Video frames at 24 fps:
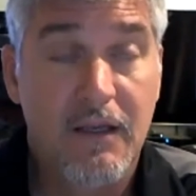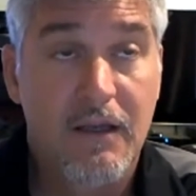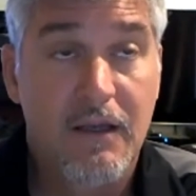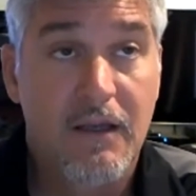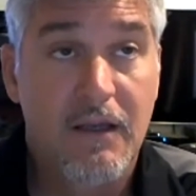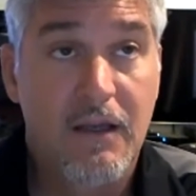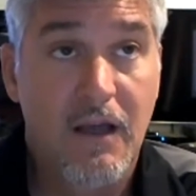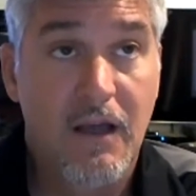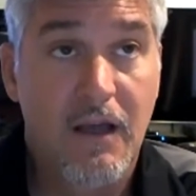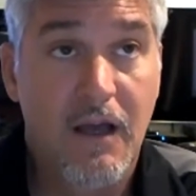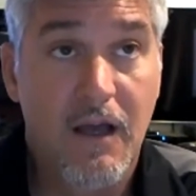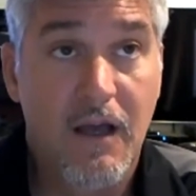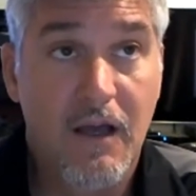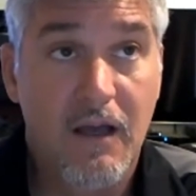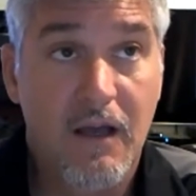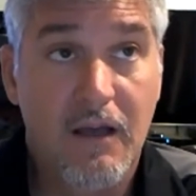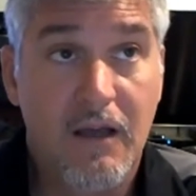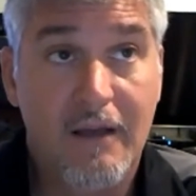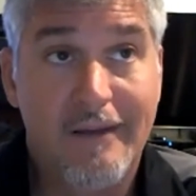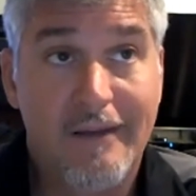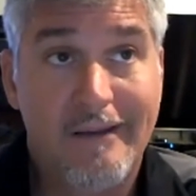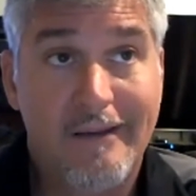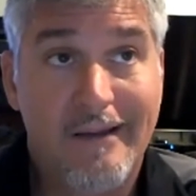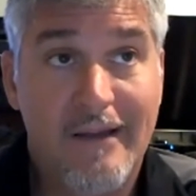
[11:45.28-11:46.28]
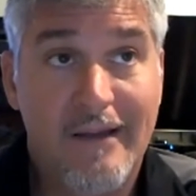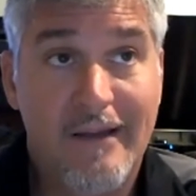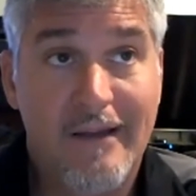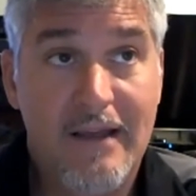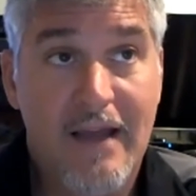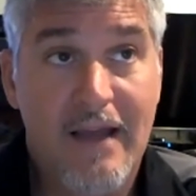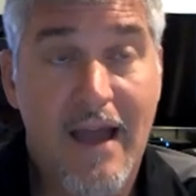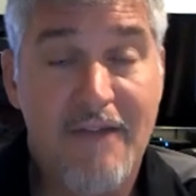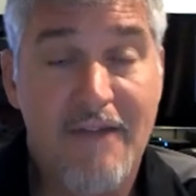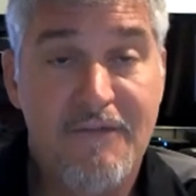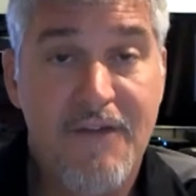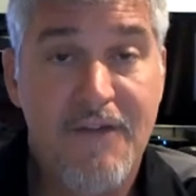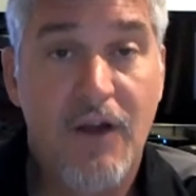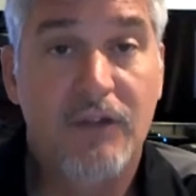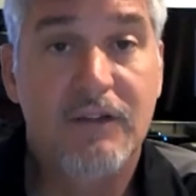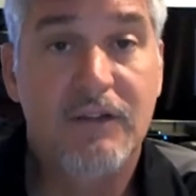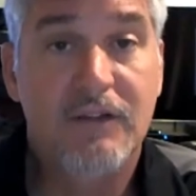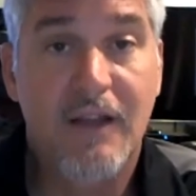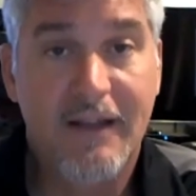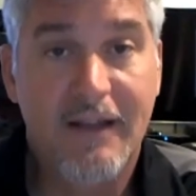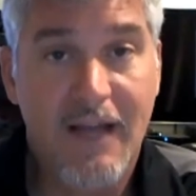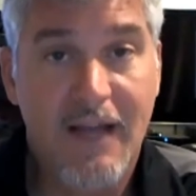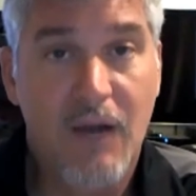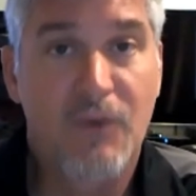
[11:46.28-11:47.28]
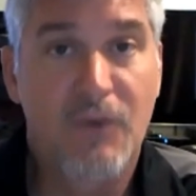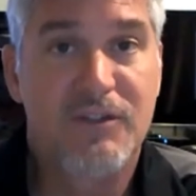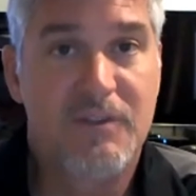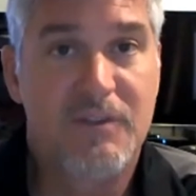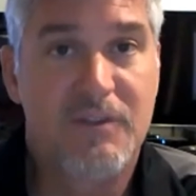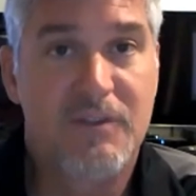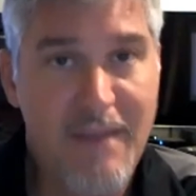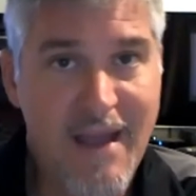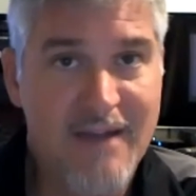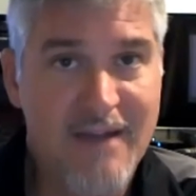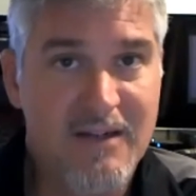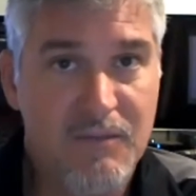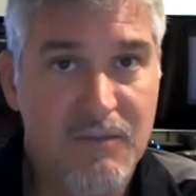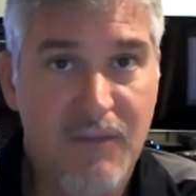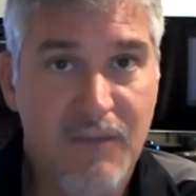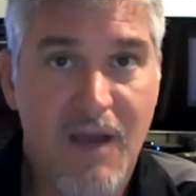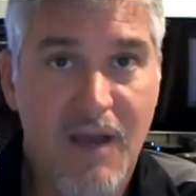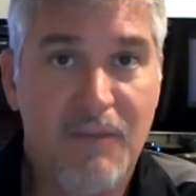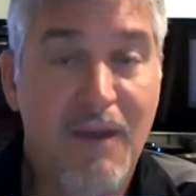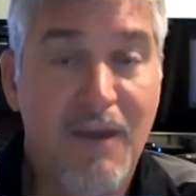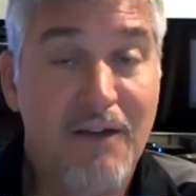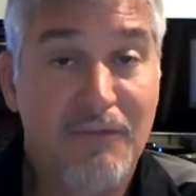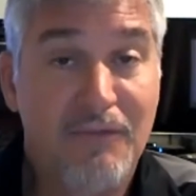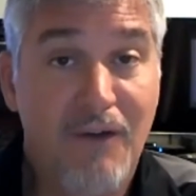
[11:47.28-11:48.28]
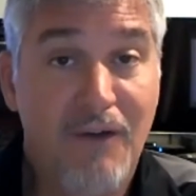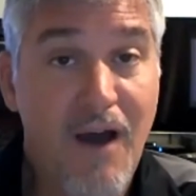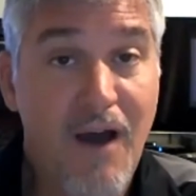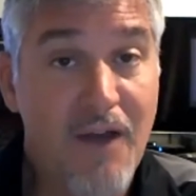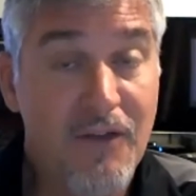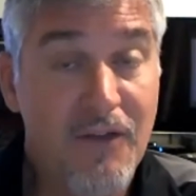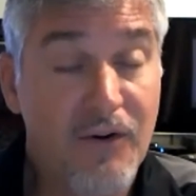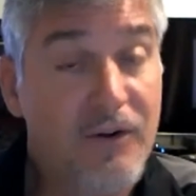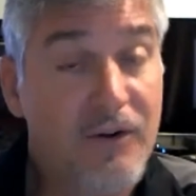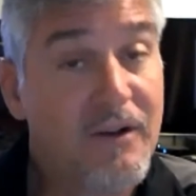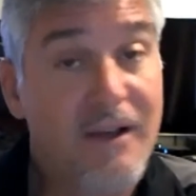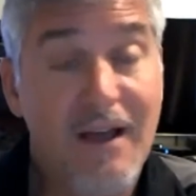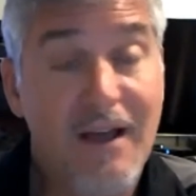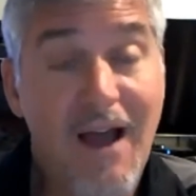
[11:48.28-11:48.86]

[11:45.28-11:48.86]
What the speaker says: I felt like I was abandoned by my father.